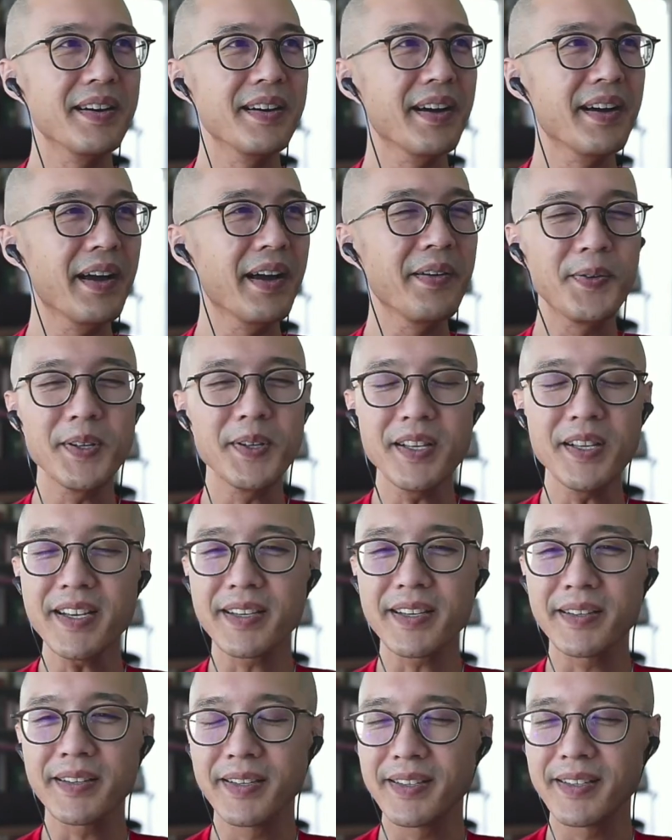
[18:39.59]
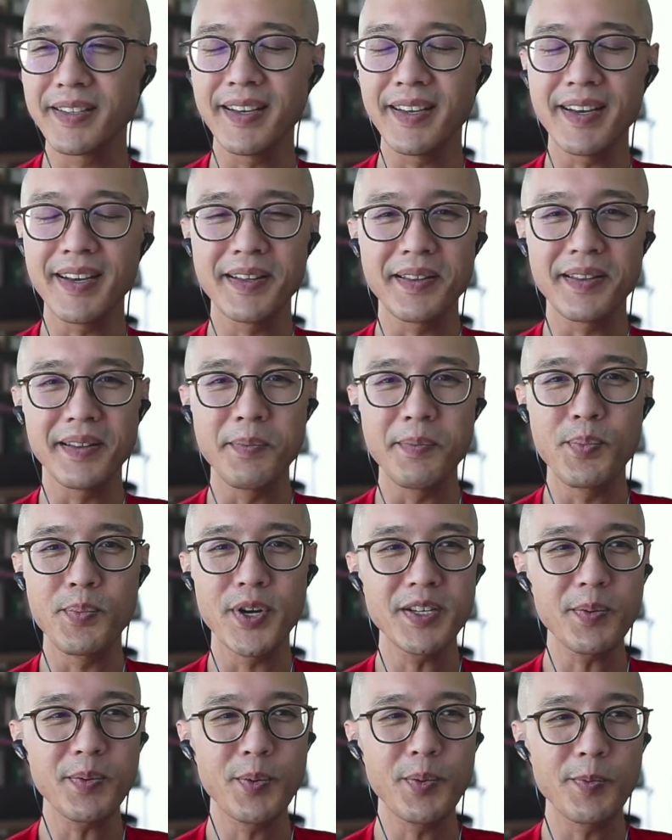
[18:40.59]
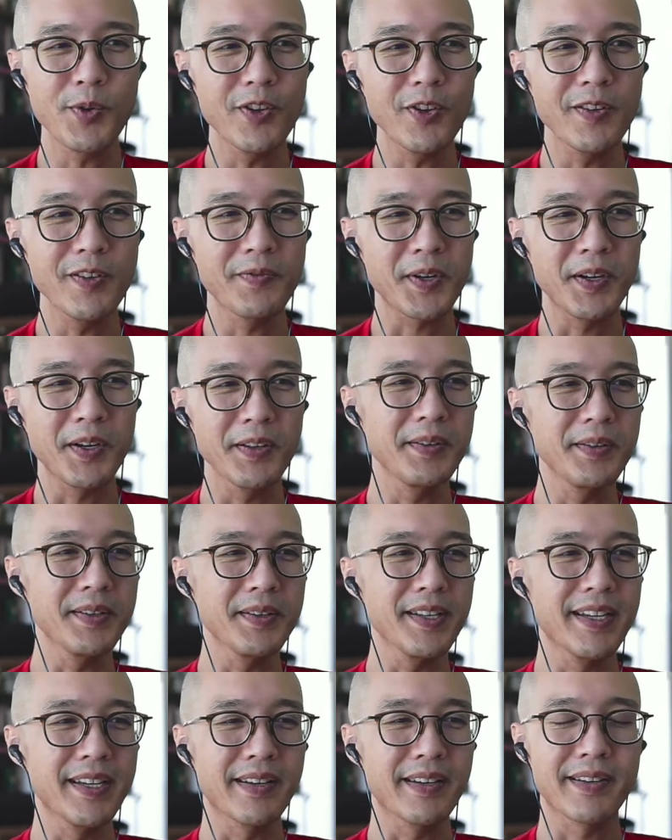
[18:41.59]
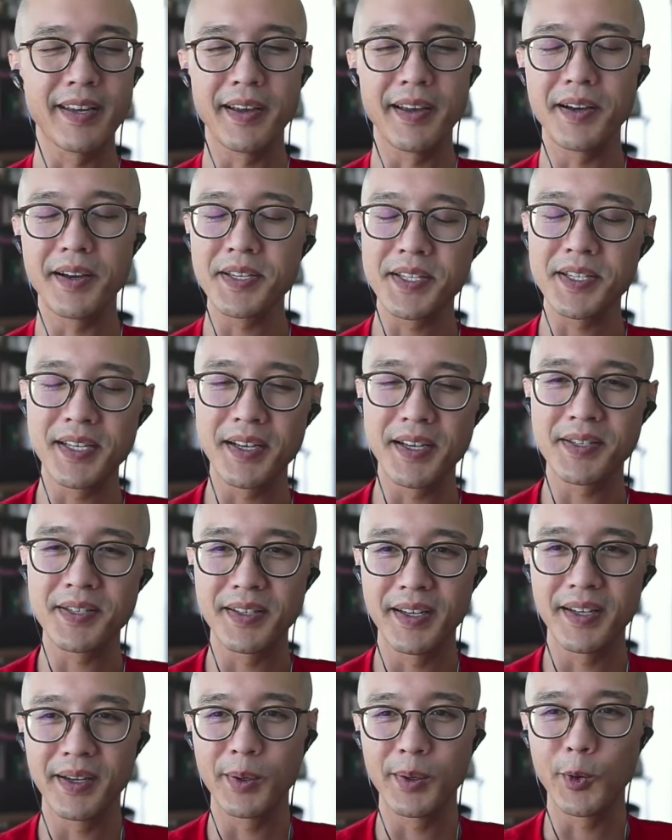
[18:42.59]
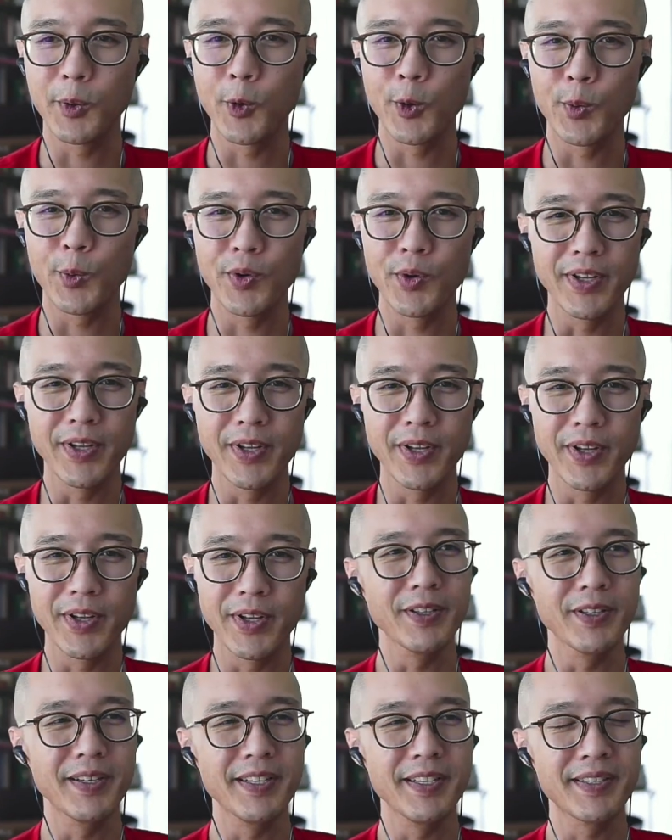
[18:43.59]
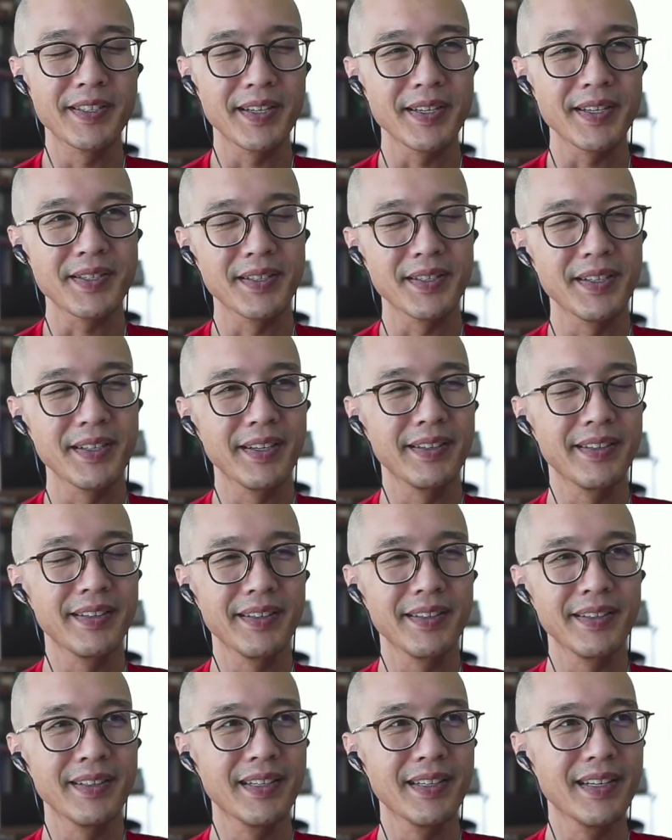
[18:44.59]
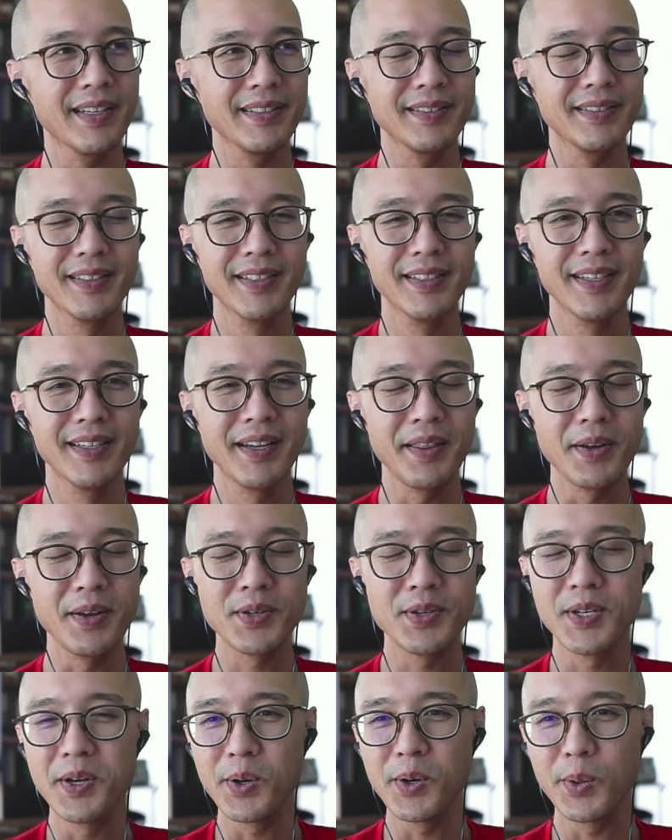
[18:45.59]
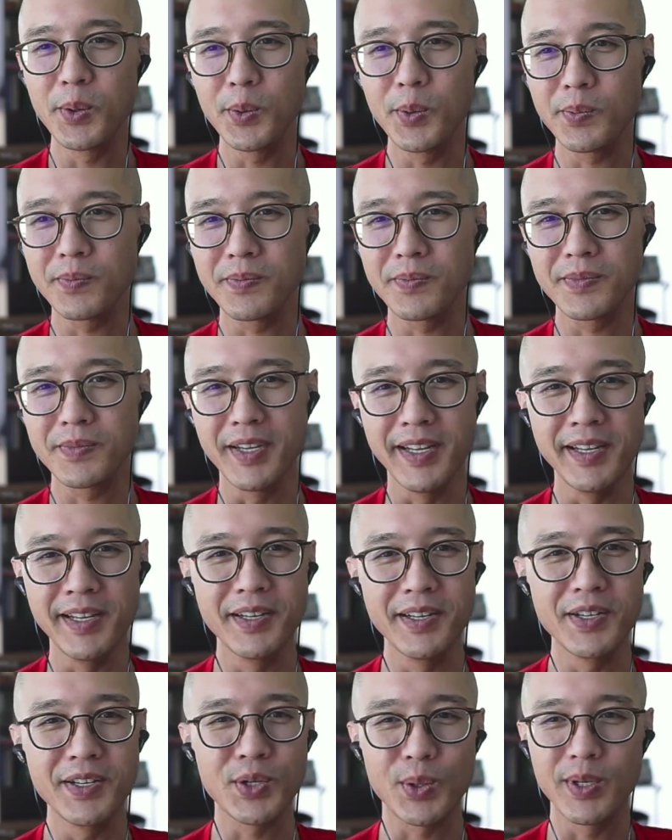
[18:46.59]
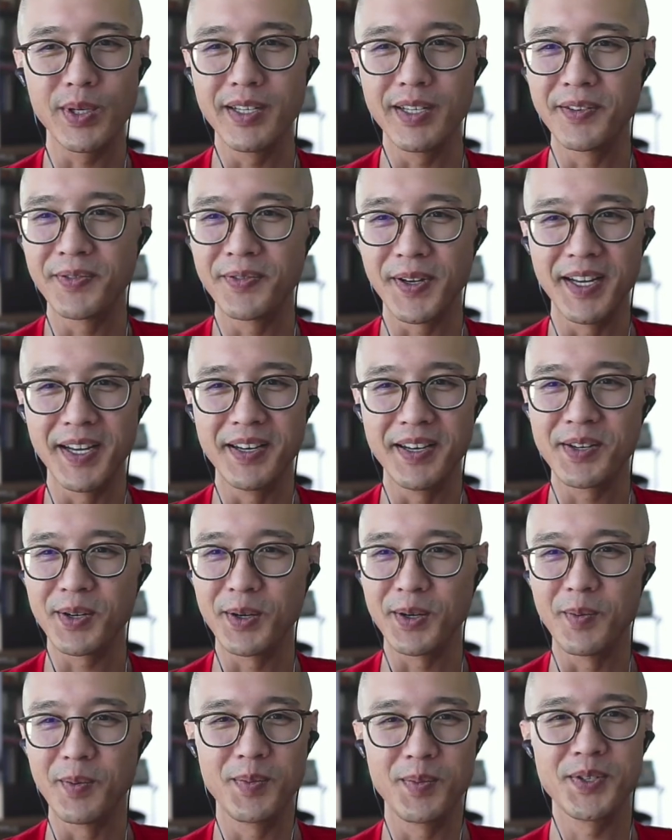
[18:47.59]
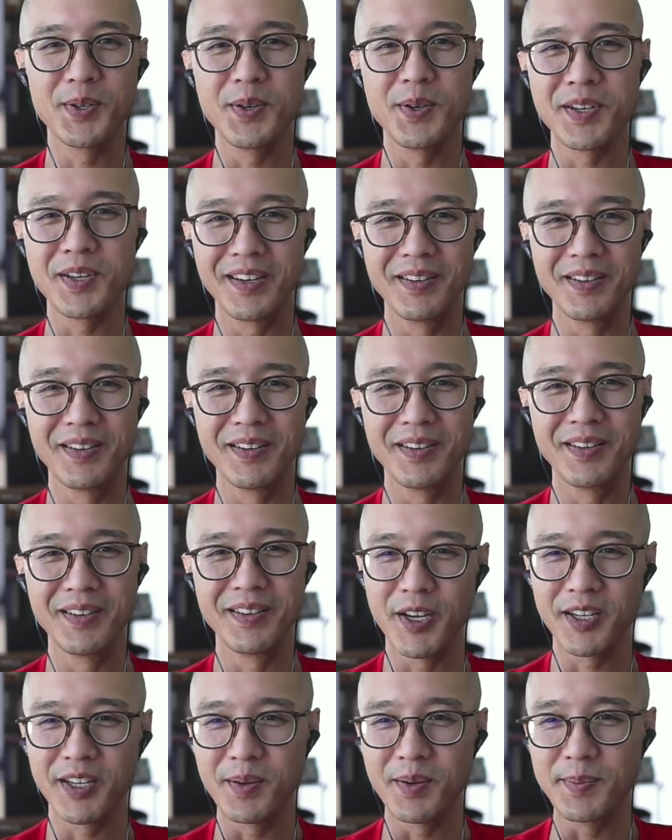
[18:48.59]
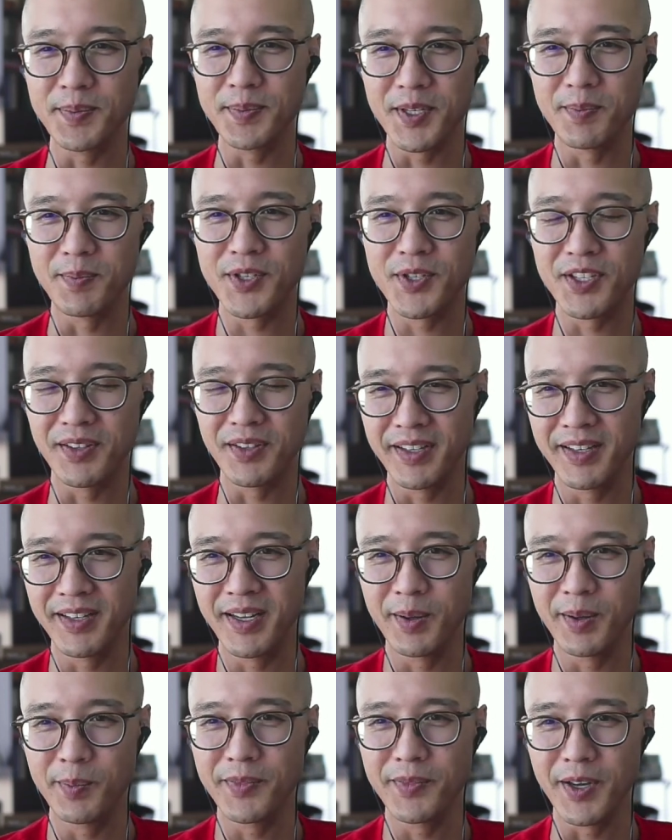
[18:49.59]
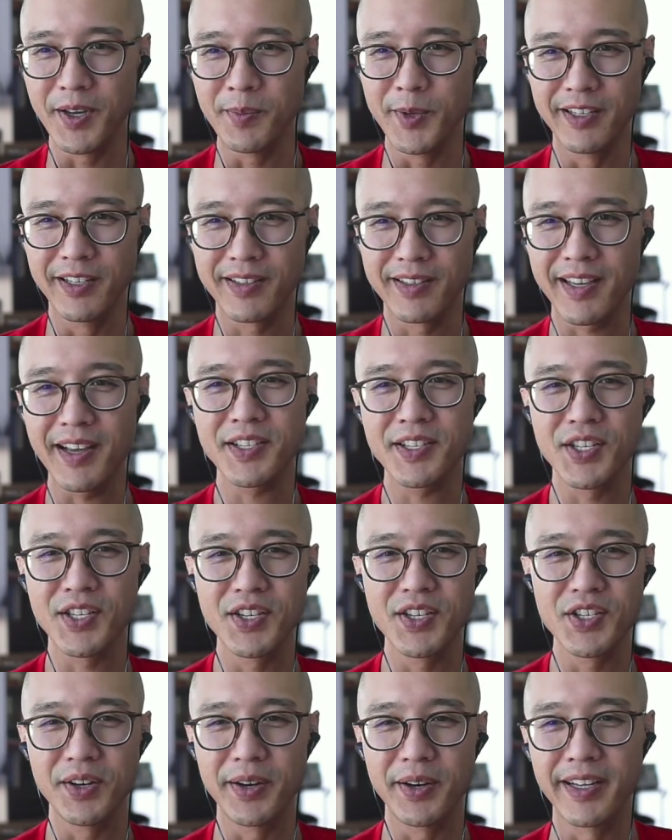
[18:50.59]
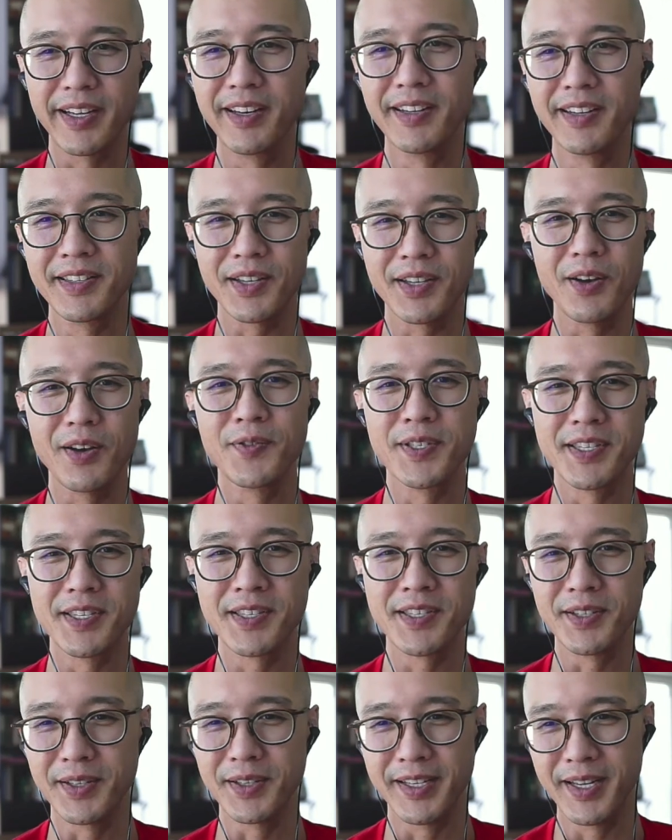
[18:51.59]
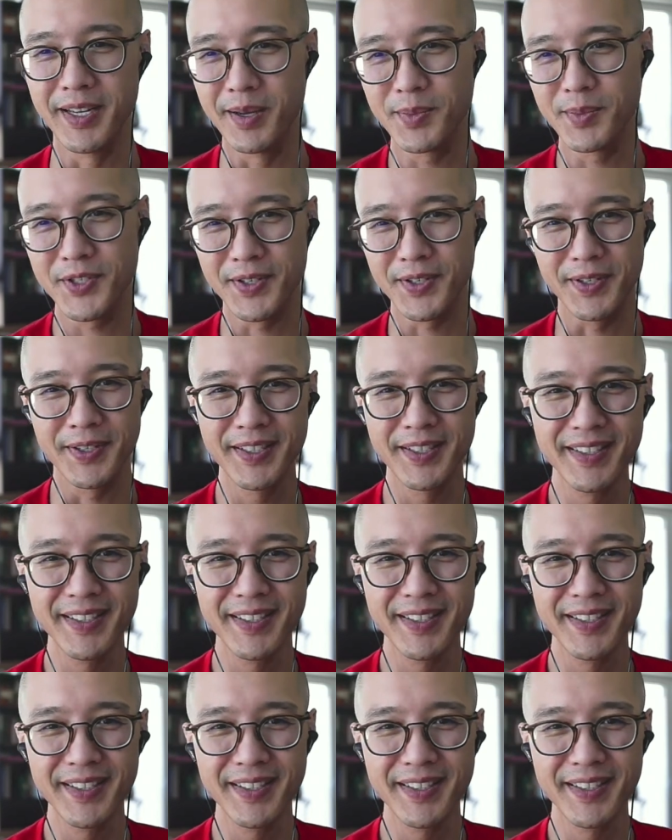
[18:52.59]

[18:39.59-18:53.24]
I feel like, a bunch of people have called it like chaos testing or reliability testing. There's no industry defined term, so you can just make up some silly name. Chaos engineering in itself is a silly name.